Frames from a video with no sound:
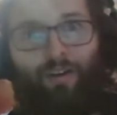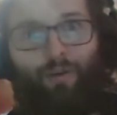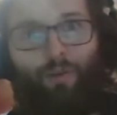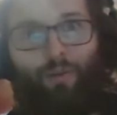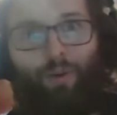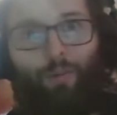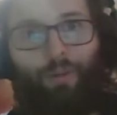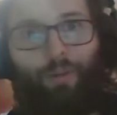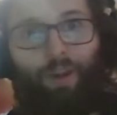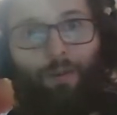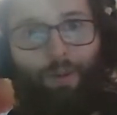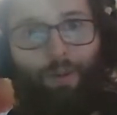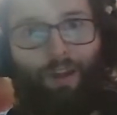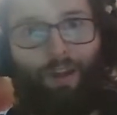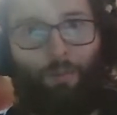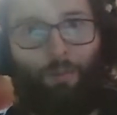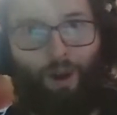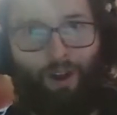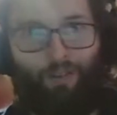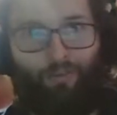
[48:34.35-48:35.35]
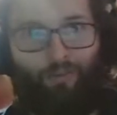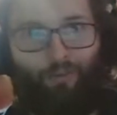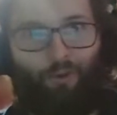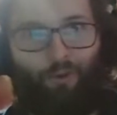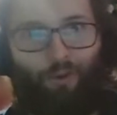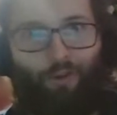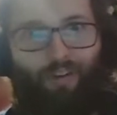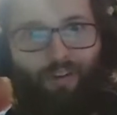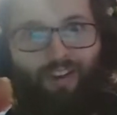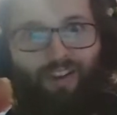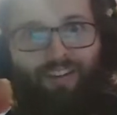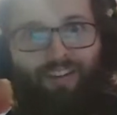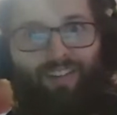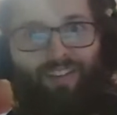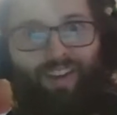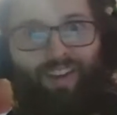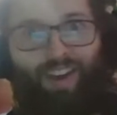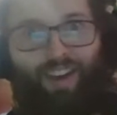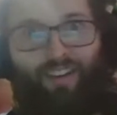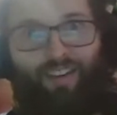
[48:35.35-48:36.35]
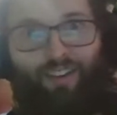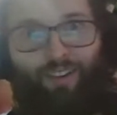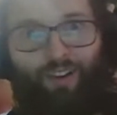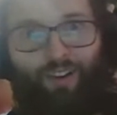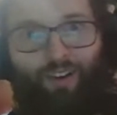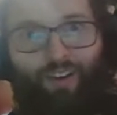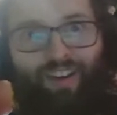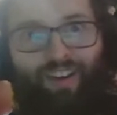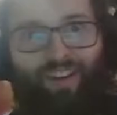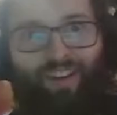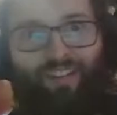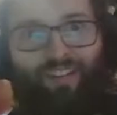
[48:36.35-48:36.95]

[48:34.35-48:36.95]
will be a big month for theater,